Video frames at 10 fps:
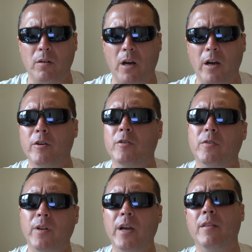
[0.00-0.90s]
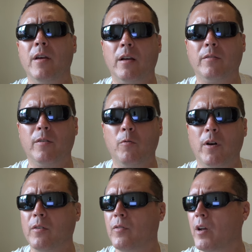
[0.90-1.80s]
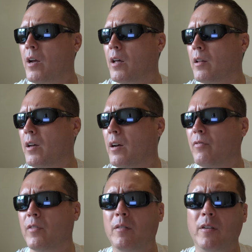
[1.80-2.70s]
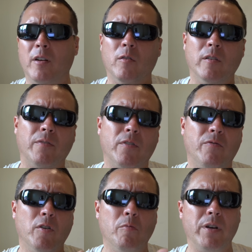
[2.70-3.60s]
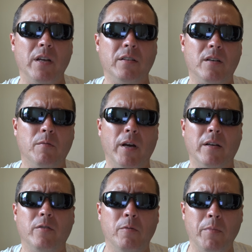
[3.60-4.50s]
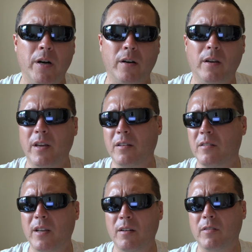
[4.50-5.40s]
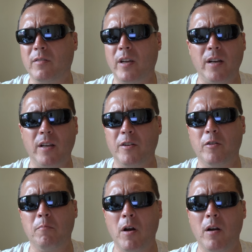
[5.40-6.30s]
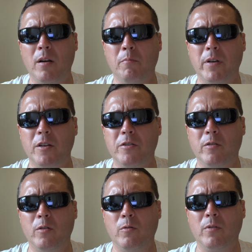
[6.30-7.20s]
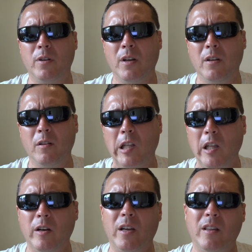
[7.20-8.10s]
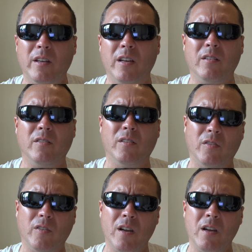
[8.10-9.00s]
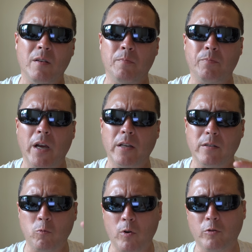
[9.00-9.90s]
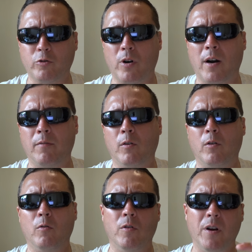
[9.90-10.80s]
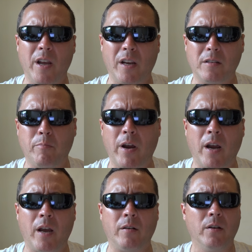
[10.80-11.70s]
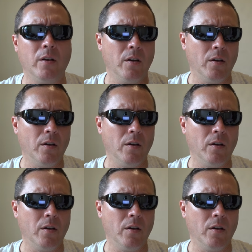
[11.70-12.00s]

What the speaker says: I understand that. So when I say I left and left the Philippines to come back to America, that's devastating in your mind, because you don't look at things the same as a world traveler or an expat